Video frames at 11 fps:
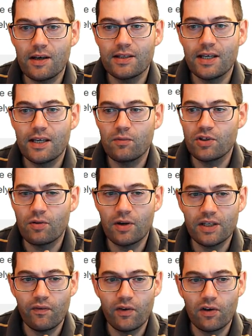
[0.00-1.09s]
said was quite
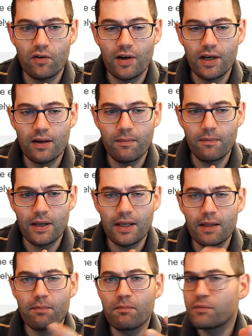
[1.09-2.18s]
difficult.
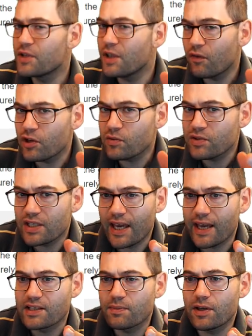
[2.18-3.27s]
Difficult to
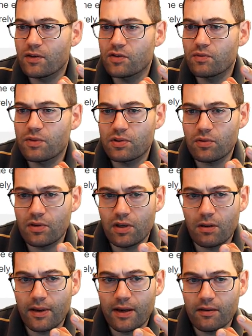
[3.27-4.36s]
guess because we were talking
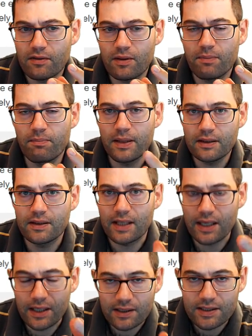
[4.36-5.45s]
about the
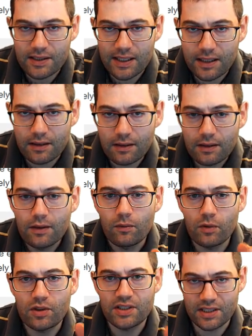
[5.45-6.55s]
building still,
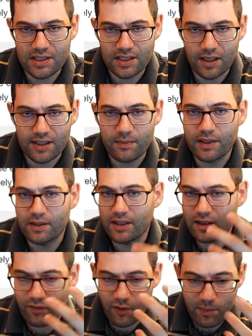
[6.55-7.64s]
what's inside the building in
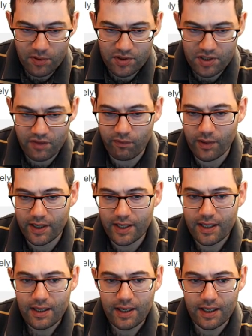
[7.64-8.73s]
a very positive way.
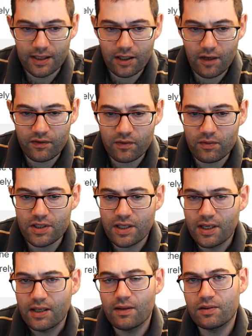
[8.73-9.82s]
And then afterwards,
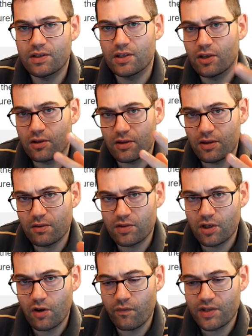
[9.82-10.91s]
there was a
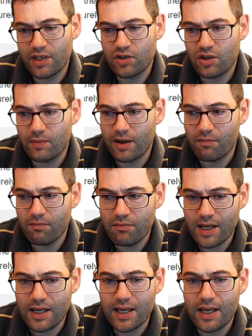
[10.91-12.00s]
conversation about
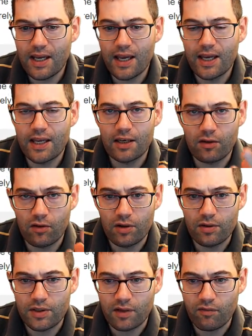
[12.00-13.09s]
money and
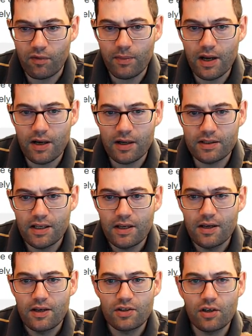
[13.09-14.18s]
concluding remarks.
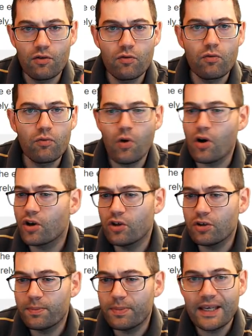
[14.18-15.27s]
So what
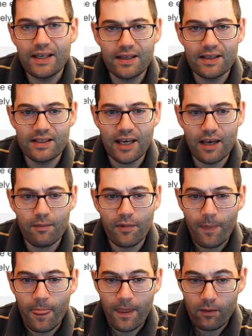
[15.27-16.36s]
could be in this gap?
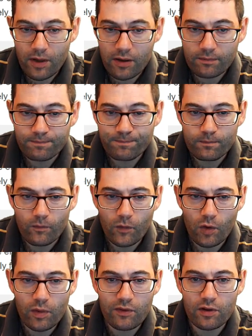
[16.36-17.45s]
Well,
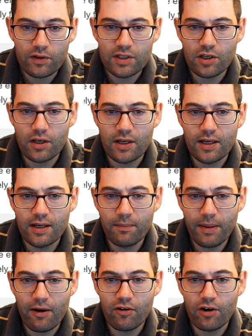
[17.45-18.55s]
we've got this
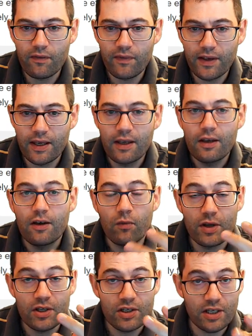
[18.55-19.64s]
paragraph here,
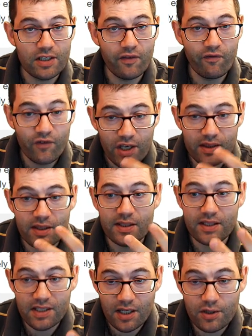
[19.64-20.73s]
which is a further
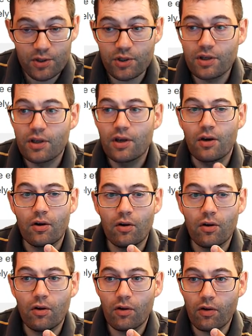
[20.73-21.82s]
discussion
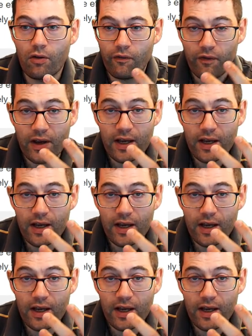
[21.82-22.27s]
of